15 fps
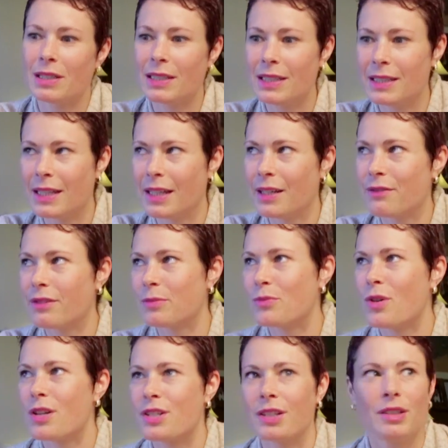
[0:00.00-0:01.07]
cleaning,
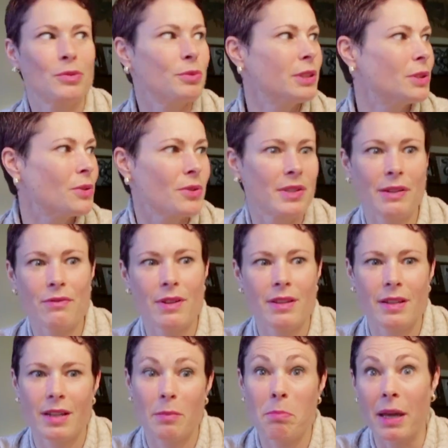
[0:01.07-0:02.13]
from washing the windows,
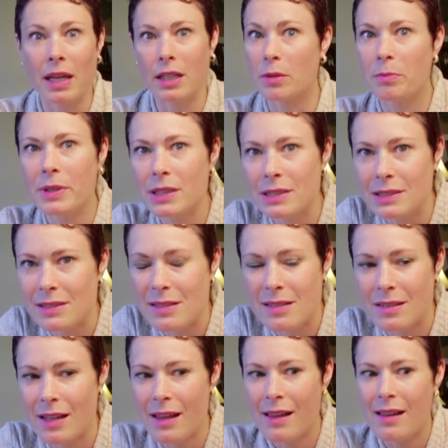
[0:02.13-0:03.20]
everything, paying the
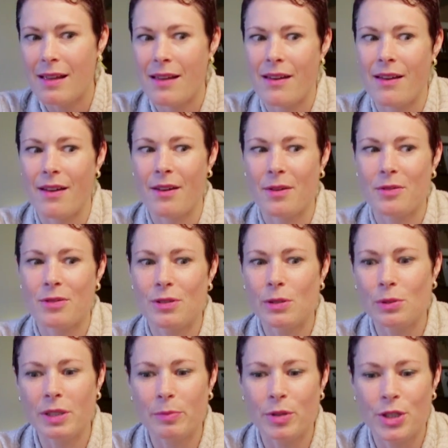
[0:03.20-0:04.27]
bills,
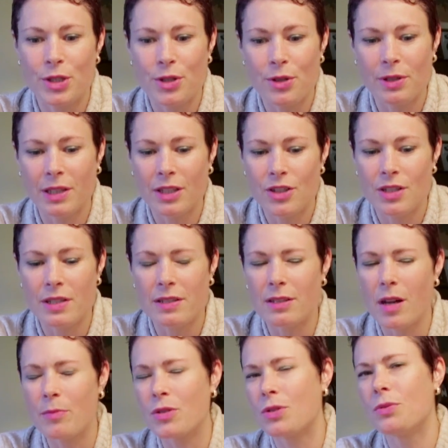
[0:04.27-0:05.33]
slowly but surely she
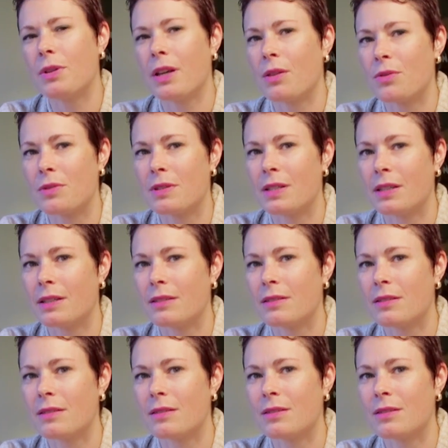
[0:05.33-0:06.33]
stops doing those things.